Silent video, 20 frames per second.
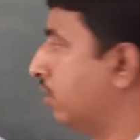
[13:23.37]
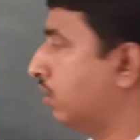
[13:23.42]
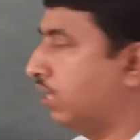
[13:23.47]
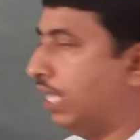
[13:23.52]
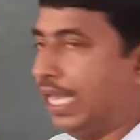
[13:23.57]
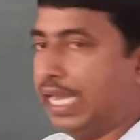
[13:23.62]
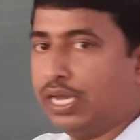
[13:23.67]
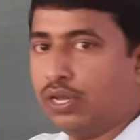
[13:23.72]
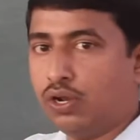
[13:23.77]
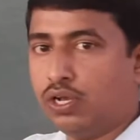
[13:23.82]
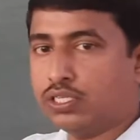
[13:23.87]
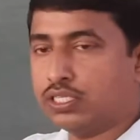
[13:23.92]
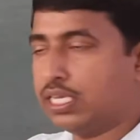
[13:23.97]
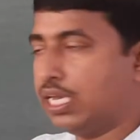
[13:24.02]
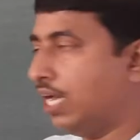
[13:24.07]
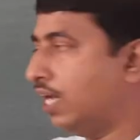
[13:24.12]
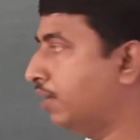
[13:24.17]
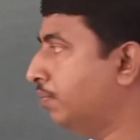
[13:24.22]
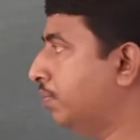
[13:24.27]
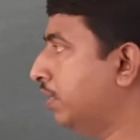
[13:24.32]
across
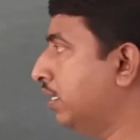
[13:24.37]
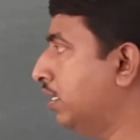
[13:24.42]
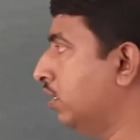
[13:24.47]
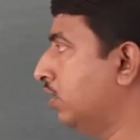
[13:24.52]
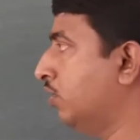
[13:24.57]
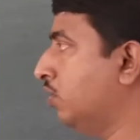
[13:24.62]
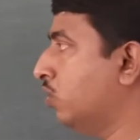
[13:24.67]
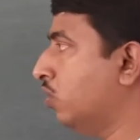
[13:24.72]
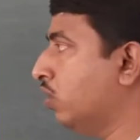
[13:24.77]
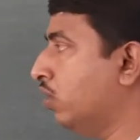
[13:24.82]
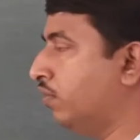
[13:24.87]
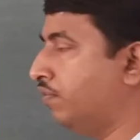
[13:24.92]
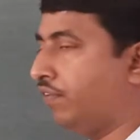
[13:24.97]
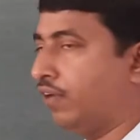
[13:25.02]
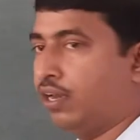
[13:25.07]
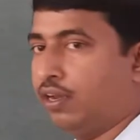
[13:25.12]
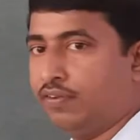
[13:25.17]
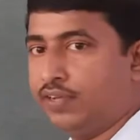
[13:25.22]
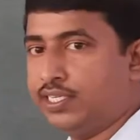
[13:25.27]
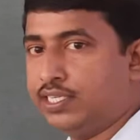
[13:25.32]
carbon,
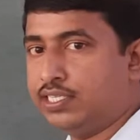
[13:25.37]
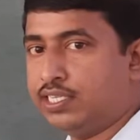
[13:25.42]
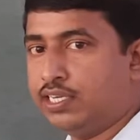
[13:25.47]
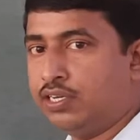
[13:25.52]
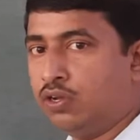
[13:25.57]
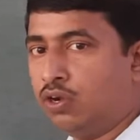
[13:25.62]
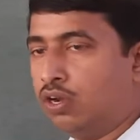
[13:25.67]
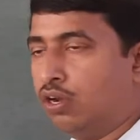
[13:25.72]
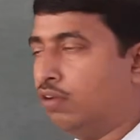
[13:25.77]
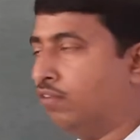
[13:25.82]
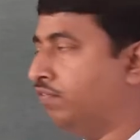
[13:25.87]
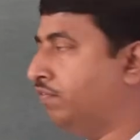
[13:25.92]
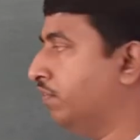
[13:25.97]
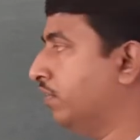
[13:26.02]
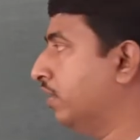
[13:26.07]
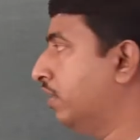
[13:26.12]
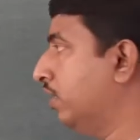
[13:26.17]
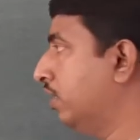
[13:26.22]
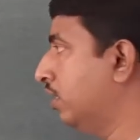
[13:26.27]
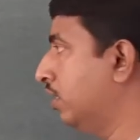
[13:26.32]
nucleophile. Which is the
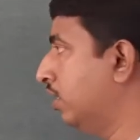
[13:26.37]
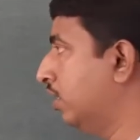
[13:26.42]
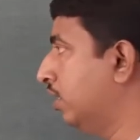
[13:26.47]
nucleophile?